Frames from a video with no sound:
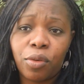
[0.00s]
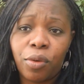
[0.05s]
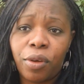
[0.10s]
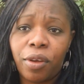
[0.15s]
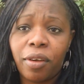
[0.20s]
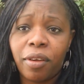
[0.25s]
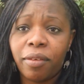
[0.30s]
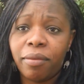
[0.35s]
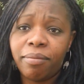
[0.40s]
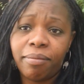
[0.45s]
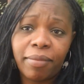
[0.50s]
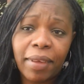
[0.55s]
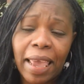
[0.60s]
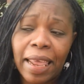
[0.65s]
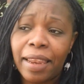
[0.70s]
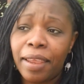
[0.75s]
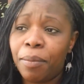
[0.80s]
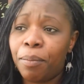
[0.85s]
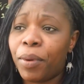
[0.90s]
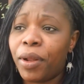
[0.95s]
So, you know,
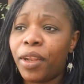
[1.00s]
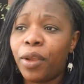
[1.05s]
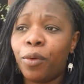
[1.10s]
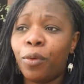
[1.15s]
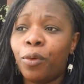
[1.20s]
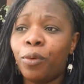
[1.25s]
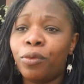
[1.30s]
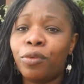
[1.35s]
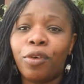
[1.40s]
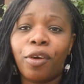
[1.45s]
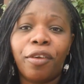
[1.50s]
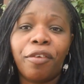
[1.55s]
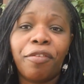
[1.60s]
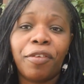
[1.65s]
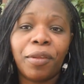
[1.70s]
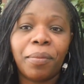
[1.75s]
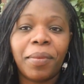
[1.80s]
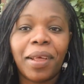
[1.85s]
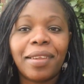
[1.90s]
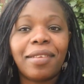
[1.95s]
anybody who's got a
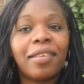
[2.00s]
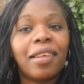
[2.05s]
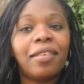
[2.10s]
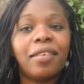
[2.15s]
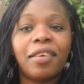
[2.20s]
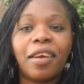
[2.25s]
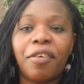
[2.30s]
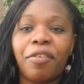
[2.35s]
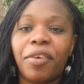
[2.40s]
film that's set in